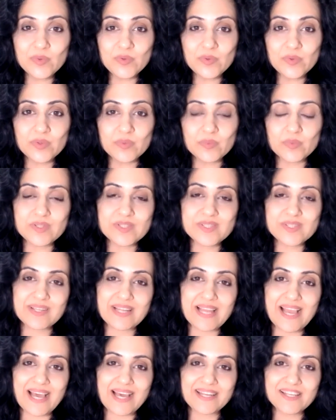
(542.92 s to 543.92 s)

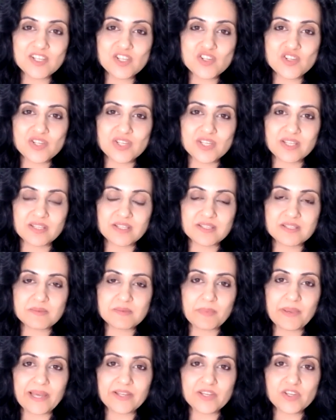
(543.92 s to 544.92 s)
universal energy is
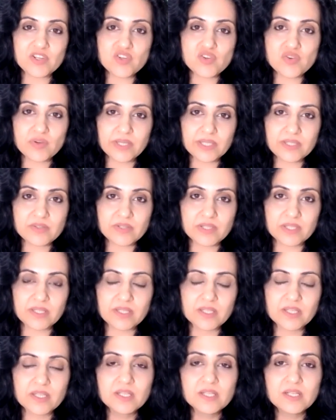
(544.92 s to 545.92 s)

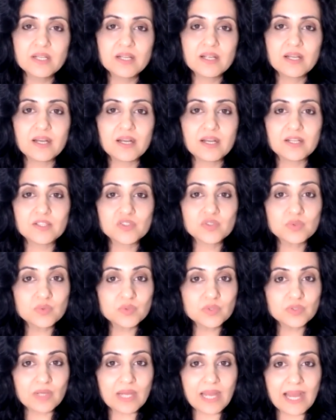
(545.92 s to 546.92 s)
penetrating uh,
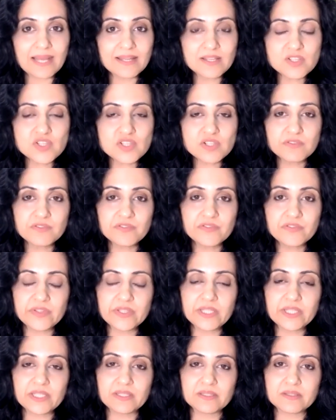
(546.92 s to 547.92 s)
through your energy
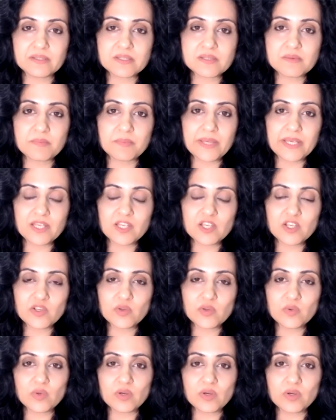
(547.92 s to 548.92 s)
field, making
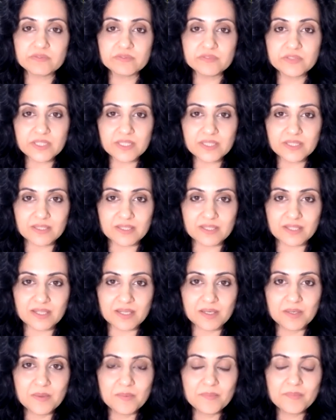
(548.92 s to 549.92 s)
you
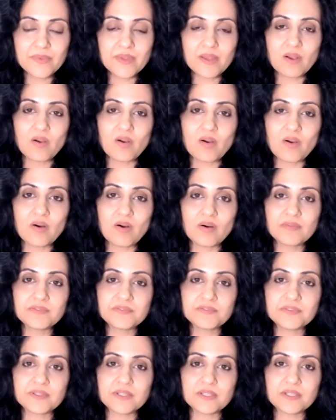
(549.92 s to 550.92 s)
aware of
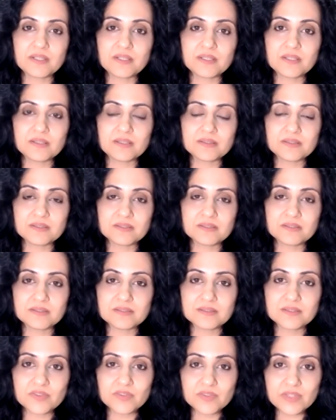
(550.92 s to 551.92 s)
uh,
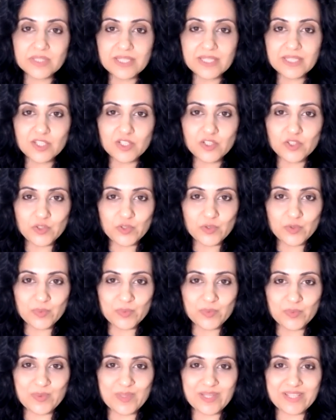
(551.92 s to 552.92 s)
the real
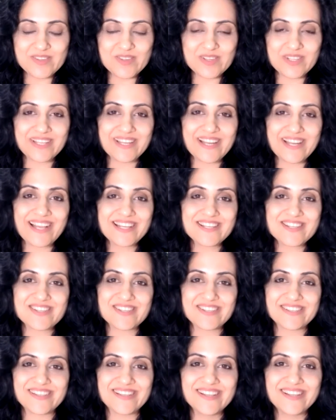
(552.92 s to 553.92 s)
you and your
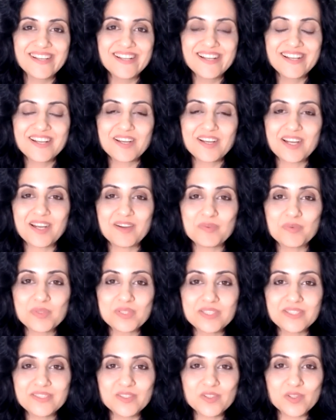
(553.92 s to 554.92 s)
connection uh,
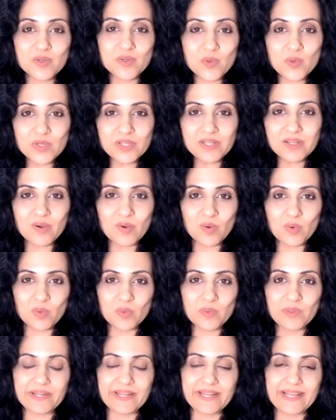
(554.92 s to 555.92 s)
with your own
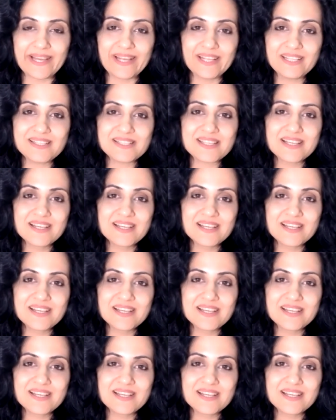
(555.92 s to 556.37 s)
wholeness.